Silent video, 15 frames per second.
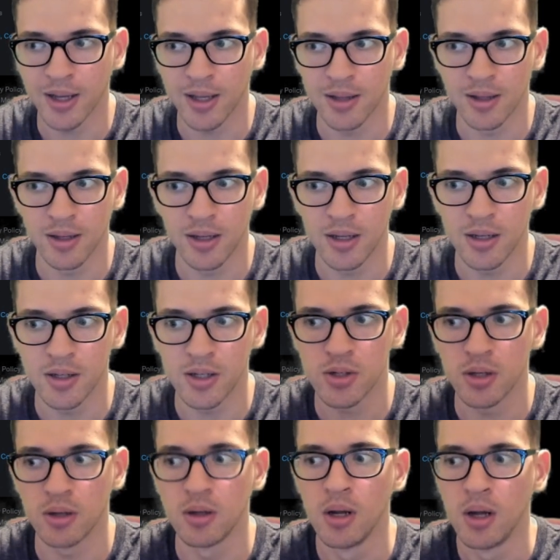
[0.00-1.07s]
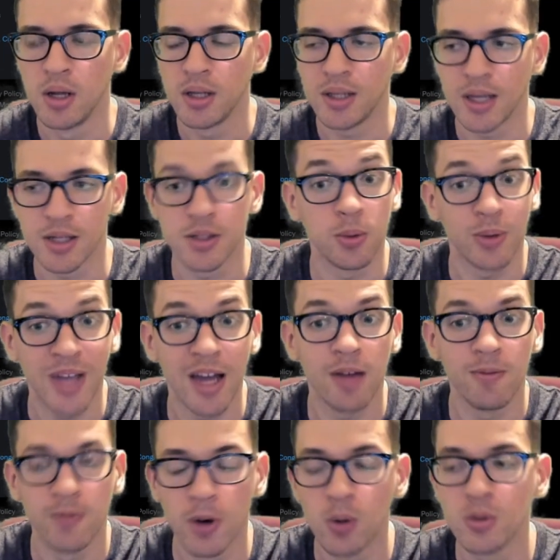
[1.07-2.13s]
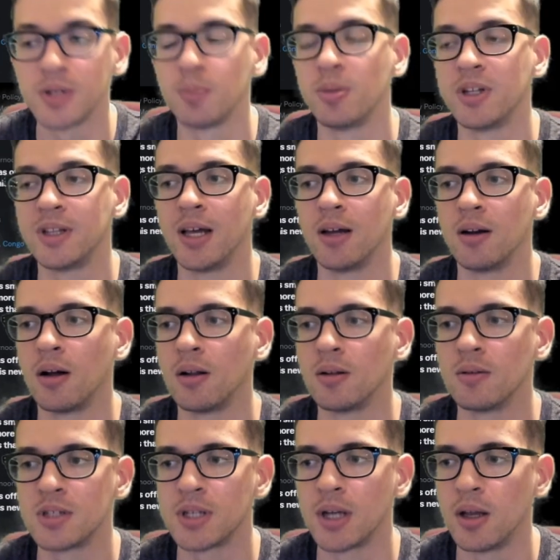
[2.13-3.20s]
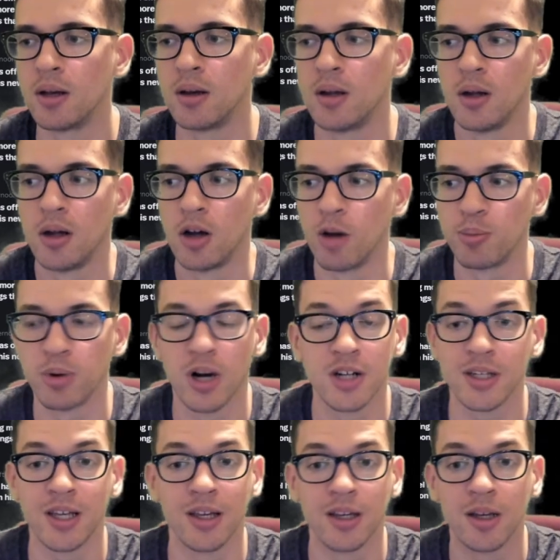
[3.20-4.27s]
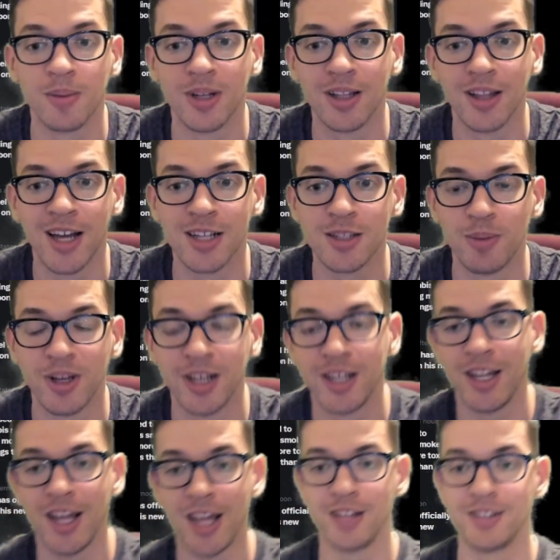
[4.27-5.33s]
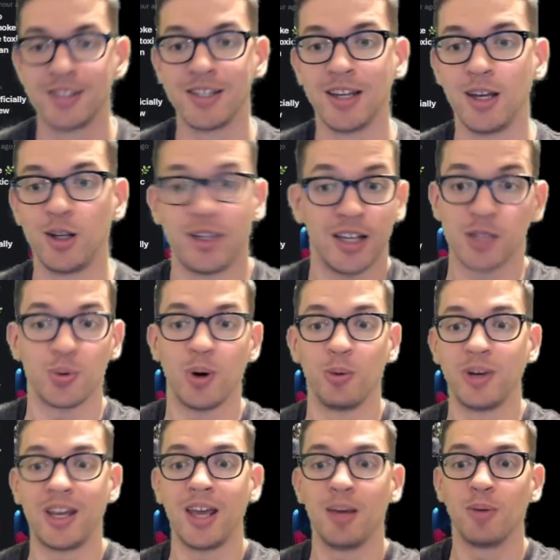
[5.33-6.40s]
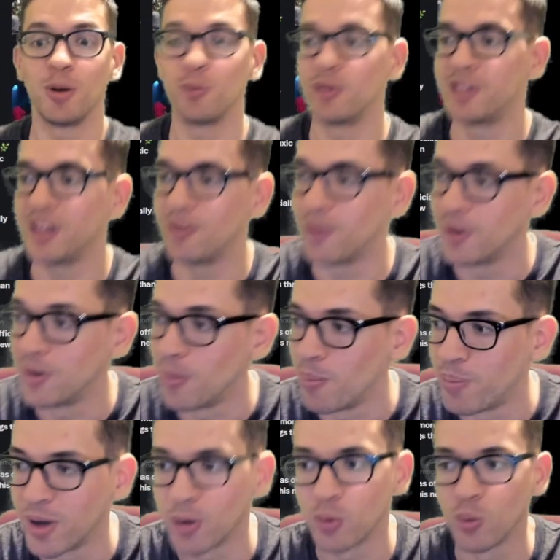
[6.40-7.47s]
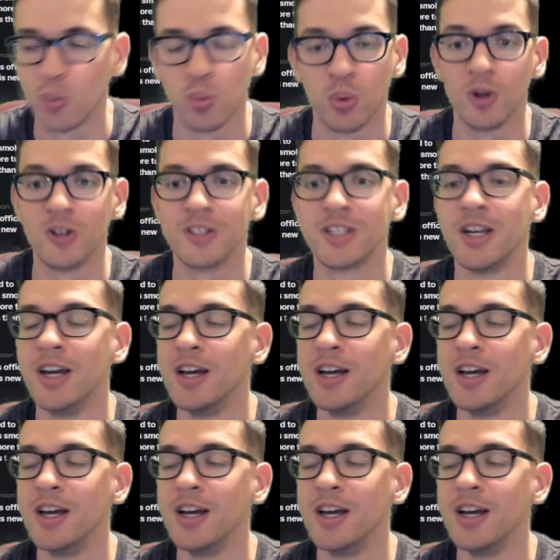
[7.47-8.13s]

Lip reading: And then in addition, yes, you can vote, but then all of a sudden a project can come in last minute and say, guess what, we came up with even better rewards.